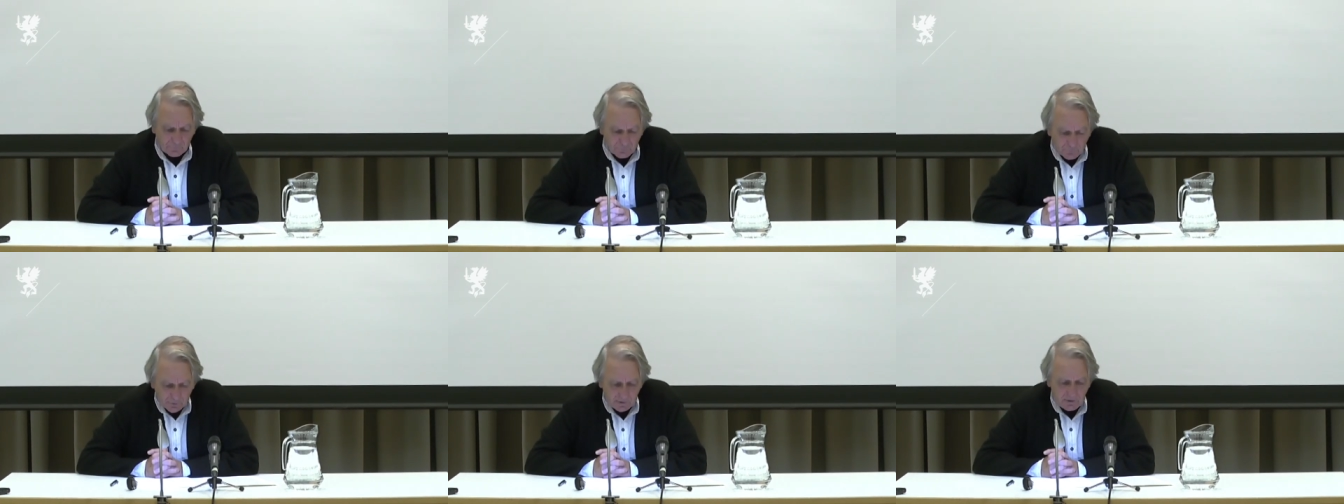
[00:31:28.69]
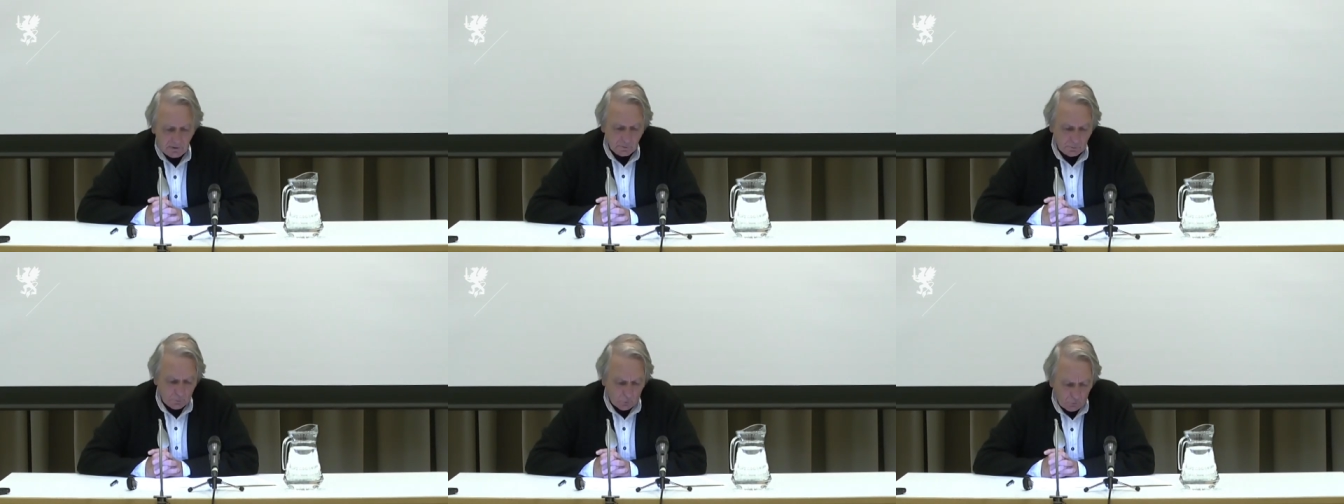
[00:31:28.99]

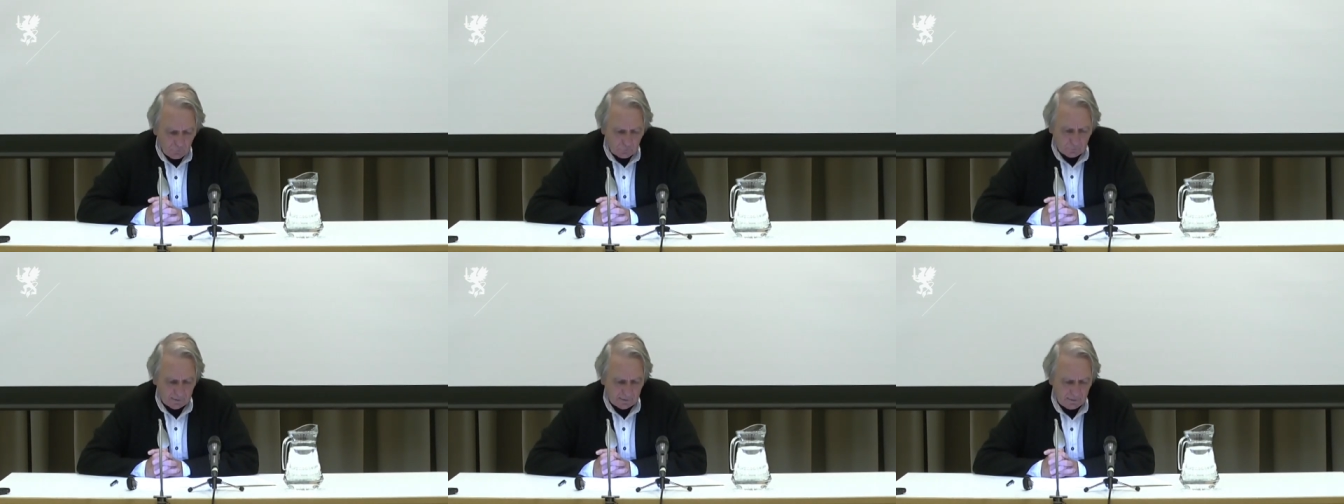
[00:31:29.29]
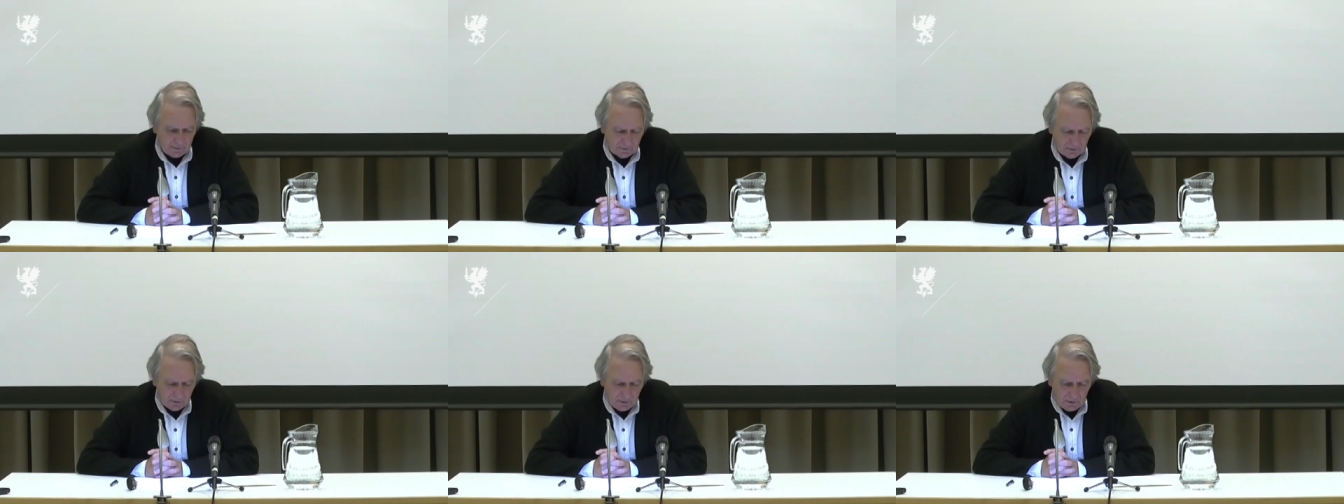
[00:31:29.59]
free
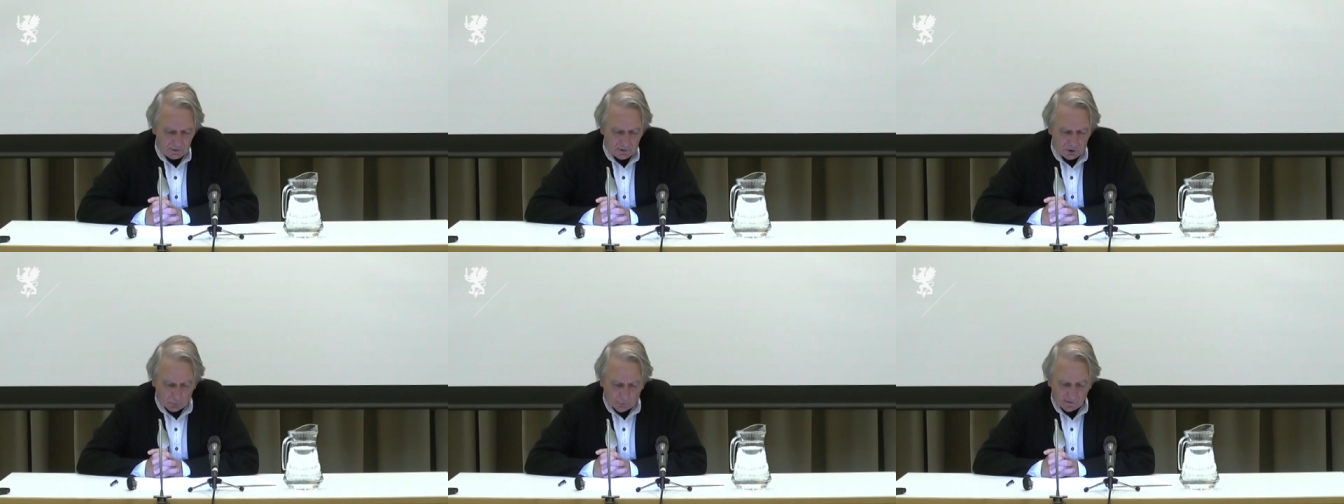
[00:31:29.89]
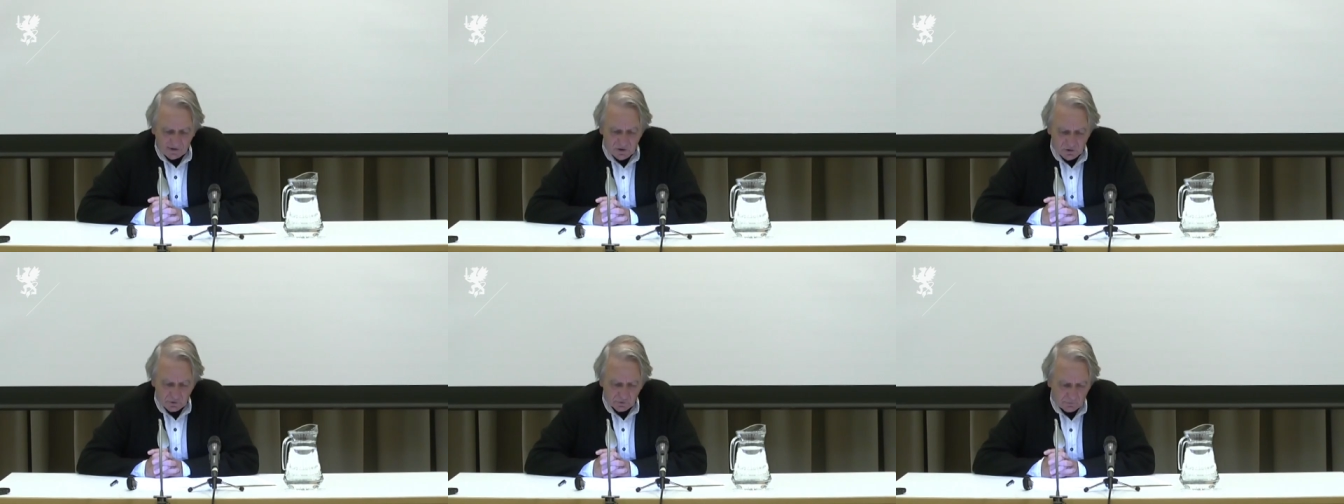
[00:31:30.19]
movement
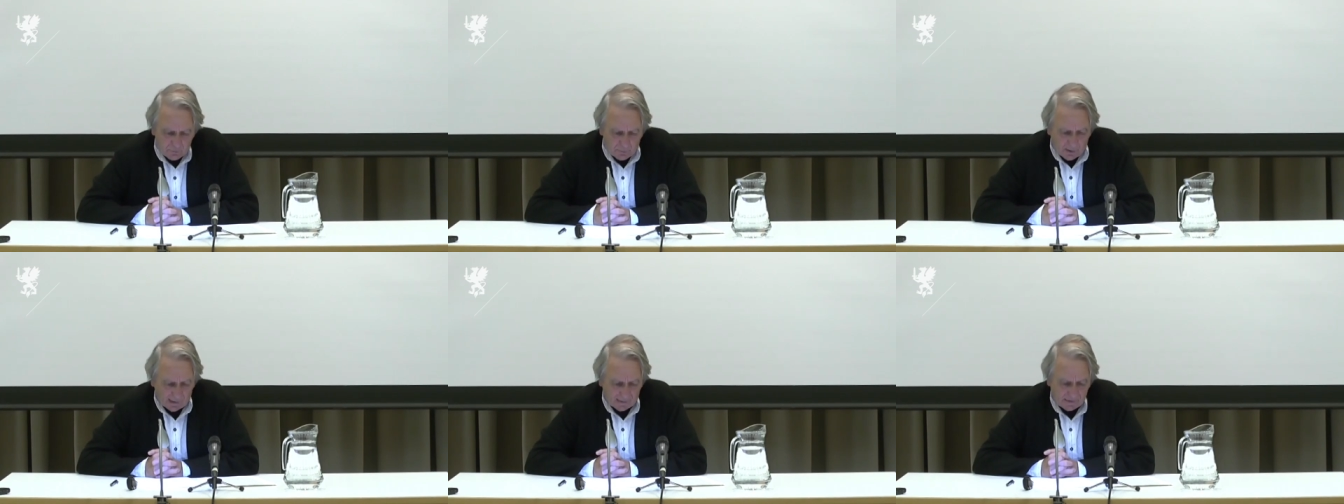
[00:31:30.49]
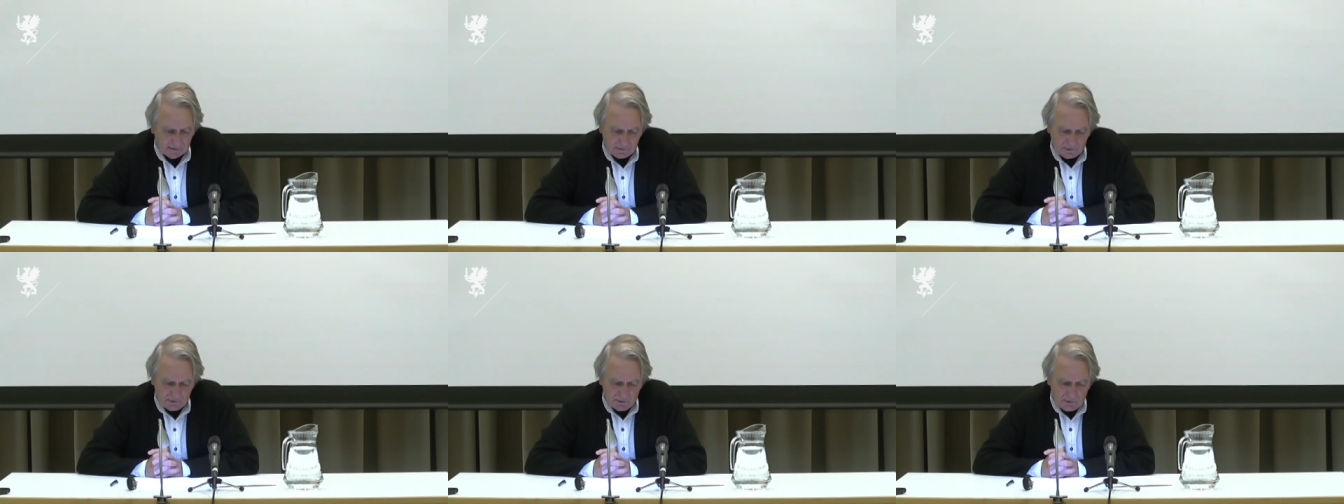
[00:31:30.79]
reaches
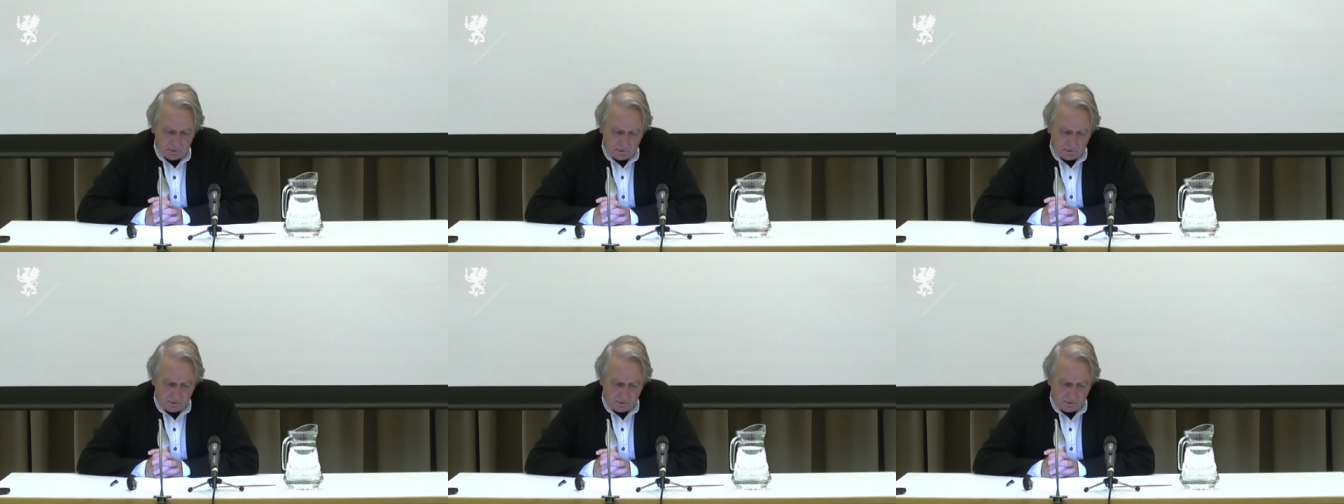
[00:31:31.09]
back